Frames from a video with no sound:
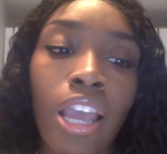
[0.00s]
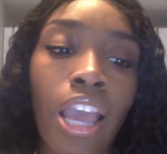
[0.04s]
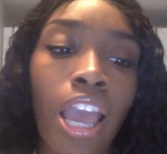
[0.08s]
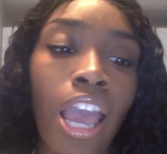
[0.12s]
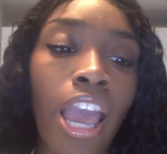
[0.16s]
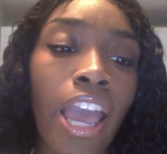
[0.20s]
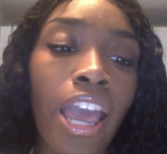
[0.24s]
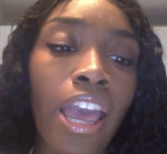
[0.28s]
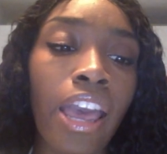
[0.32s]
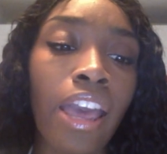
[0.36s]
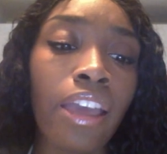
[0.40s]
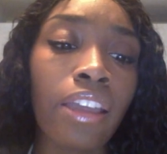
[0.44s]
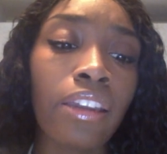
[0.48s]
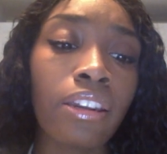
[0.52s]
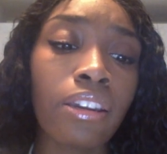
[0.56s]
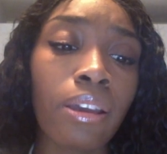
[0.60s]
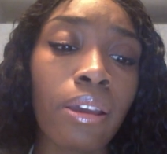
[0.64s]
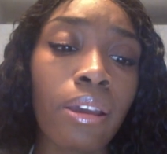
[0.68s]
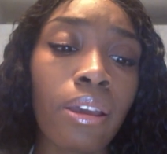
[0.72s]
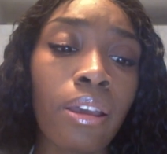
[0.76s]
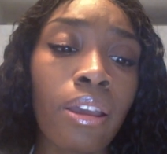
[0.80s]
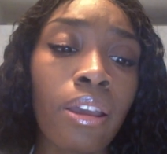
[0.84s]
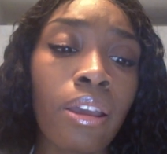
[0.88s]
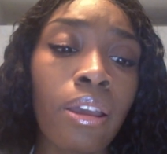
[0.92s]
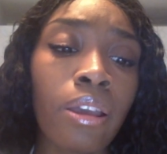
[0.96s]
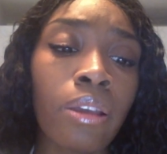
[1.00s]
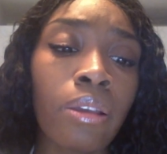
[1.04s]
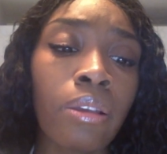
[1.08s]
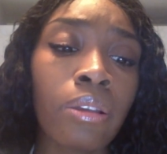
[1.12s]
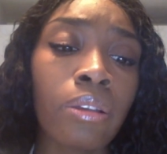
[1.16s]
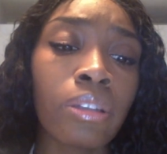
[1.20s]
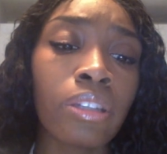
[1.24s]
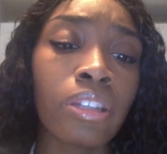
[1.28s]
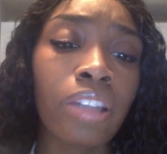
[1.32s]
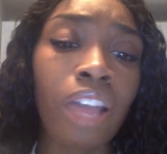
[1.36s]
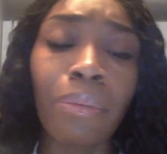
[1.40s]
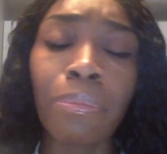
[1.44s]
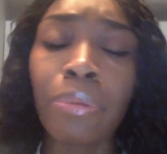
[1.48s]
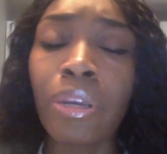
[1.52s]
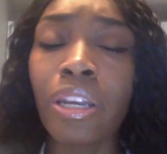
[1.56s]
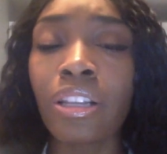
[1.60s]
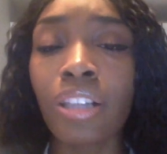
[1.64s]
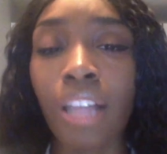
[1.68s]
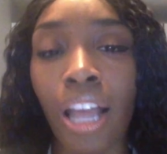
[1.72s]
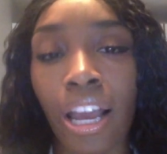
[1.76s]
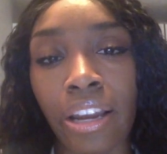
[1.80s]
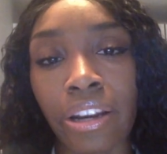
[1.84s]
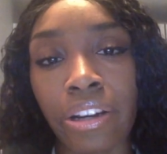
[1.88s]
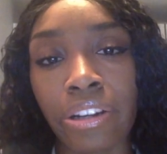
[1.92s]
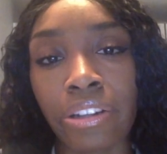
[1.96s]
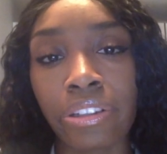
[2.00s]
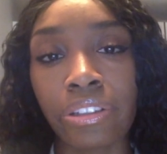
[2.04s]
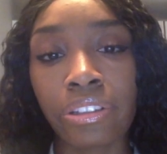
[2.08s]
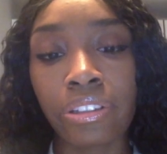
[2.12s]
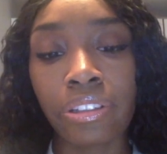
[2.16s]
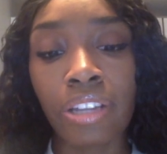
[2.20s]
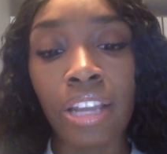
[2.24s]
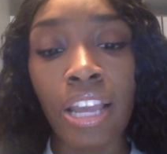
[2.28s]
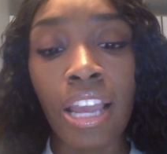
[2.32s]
And stop being liars.